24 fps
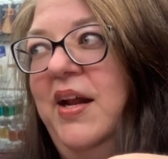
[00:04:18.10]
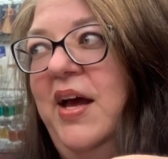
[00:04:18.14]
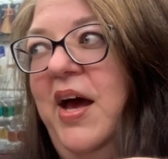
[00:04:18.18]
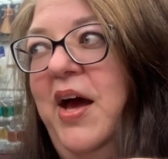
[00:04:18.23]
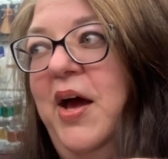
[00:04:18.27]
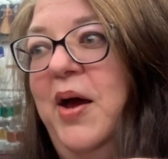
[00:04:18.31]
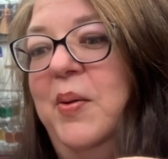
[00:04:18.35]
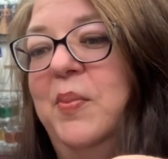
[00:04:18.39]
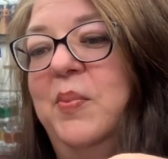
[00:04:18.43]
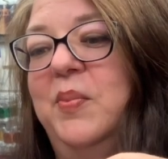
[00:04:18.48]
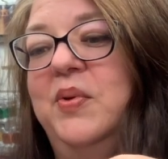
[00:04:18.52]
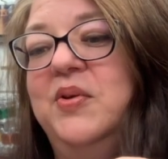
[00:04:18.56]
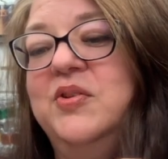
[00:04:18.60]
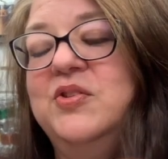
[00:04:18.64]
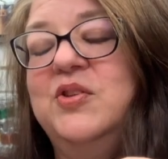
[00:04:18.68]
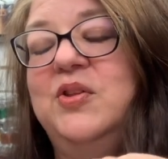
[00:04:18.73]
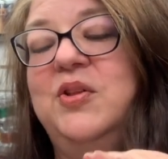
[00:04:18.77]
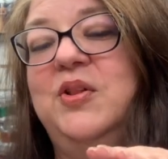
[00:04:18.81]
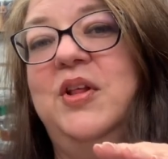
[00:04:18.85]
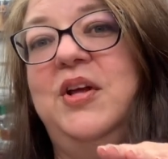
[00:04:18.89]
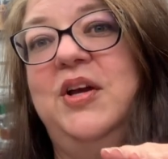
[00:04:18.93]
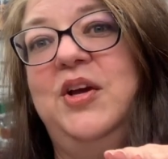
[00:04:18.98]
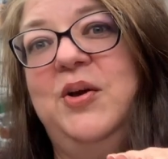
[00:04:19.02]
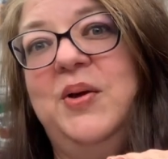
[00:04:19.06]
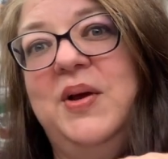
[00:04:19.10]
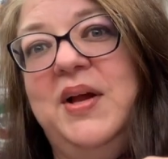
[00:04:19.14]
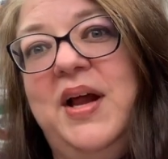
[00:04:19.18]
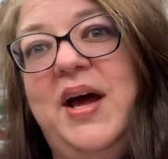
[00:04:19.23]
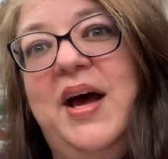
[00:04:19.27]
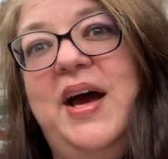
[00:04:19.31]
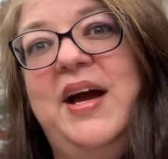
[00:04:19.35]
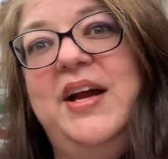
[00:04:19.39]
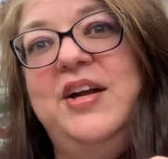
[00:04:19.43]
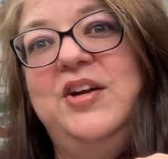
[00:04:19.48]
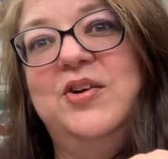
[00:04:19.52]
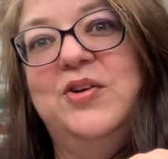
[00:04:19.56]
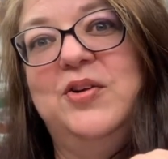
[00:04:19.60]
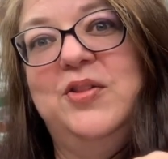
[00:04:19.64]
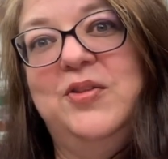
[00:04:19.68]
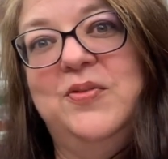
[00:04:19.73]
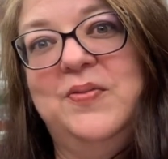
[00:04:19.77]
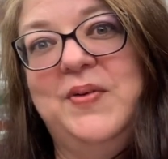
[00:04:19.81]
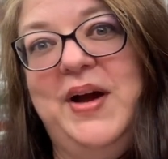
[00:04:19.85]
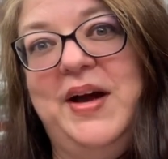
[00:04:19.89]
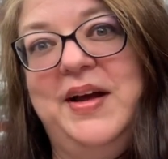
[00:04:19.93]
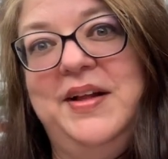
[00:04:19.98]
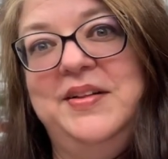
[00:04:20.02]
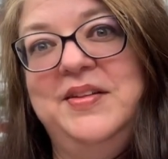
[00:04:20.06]
then, so that you could hide your
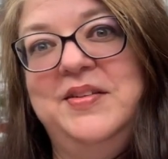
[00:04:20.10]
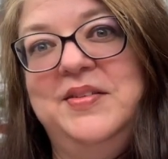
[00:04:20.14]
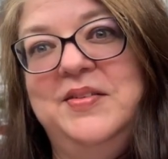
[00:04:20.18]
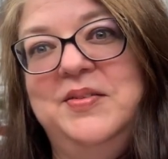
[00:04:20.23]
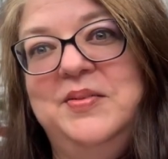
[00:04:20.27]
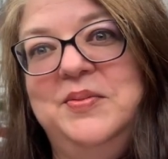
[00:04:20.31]
threads.